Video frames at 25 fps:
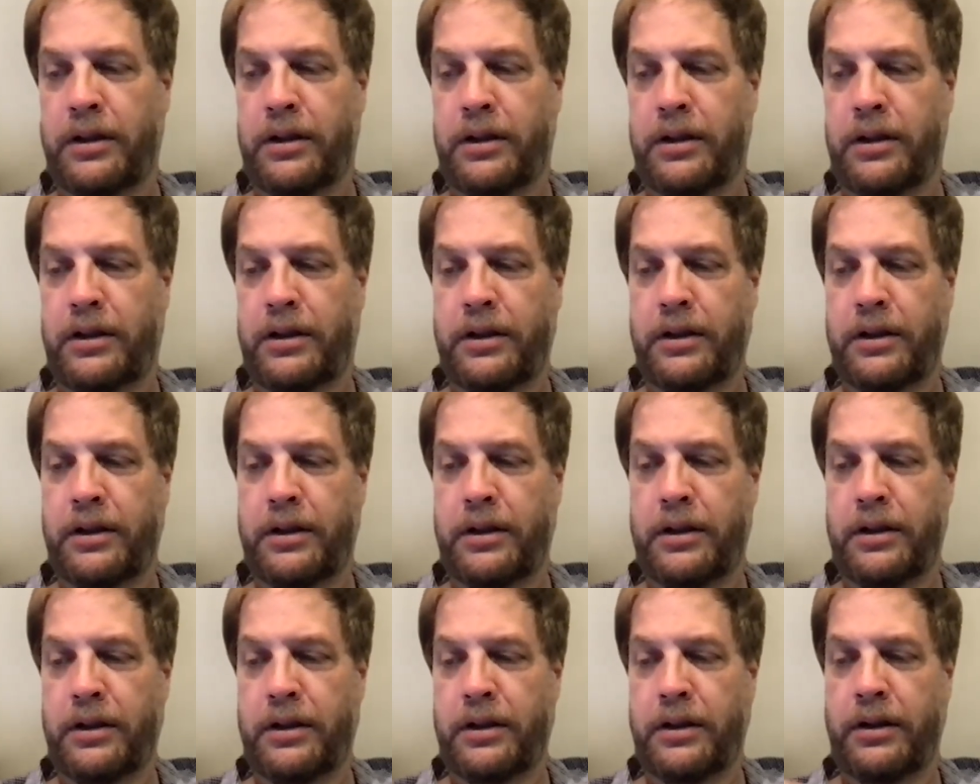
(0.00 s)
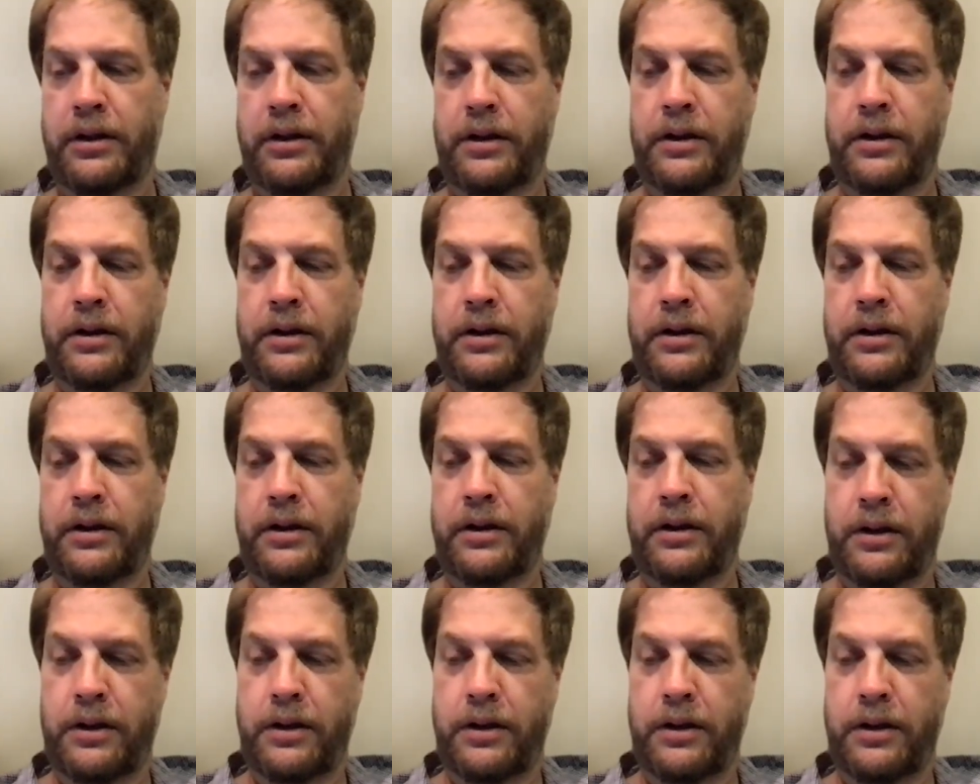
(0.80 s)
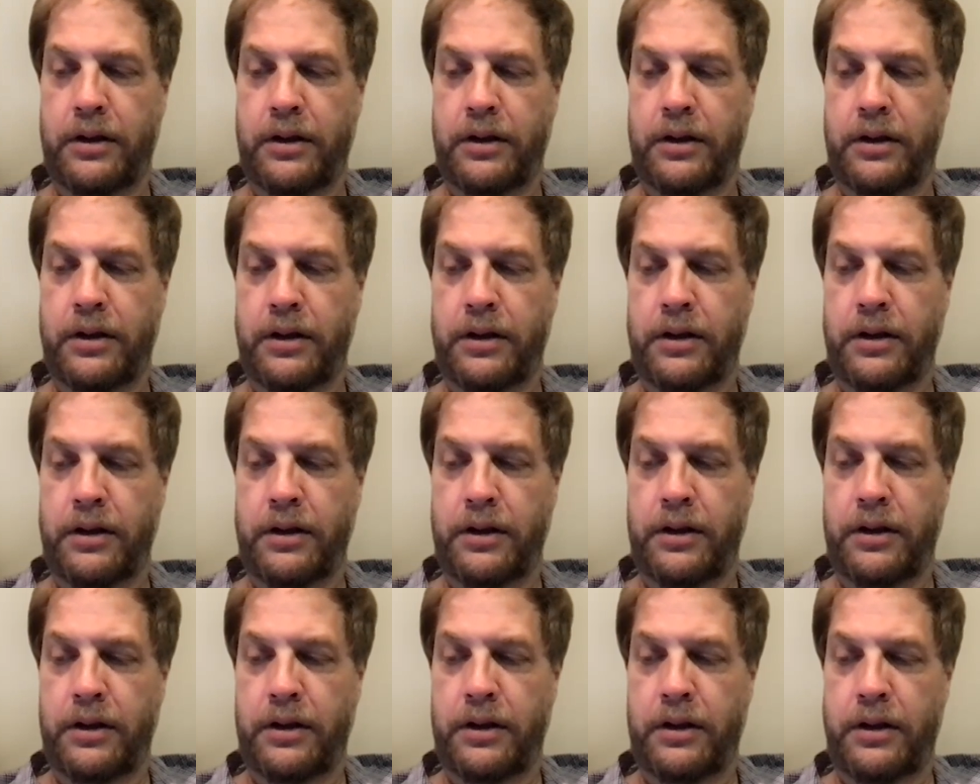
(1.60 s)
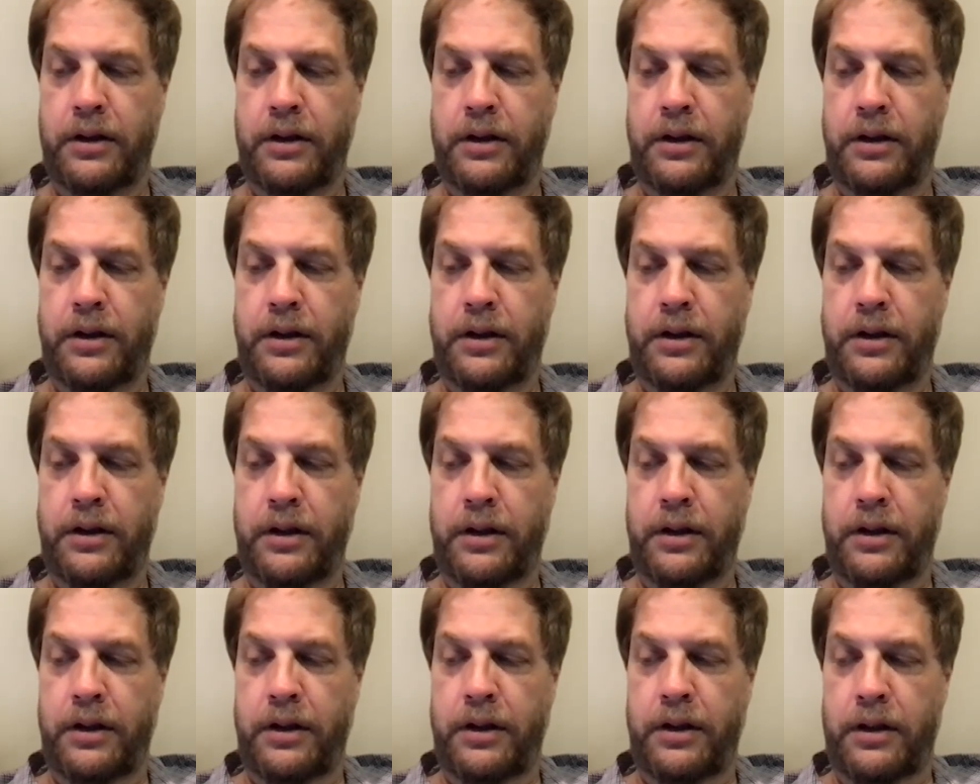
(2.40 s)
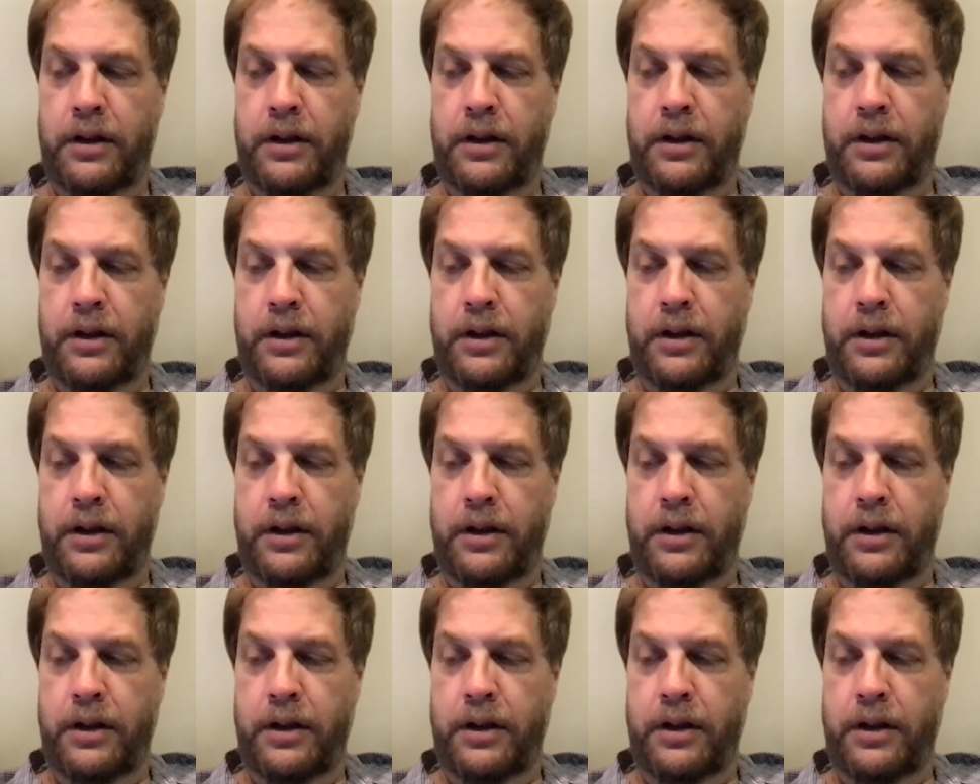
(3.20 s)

No one is speaking in this clip.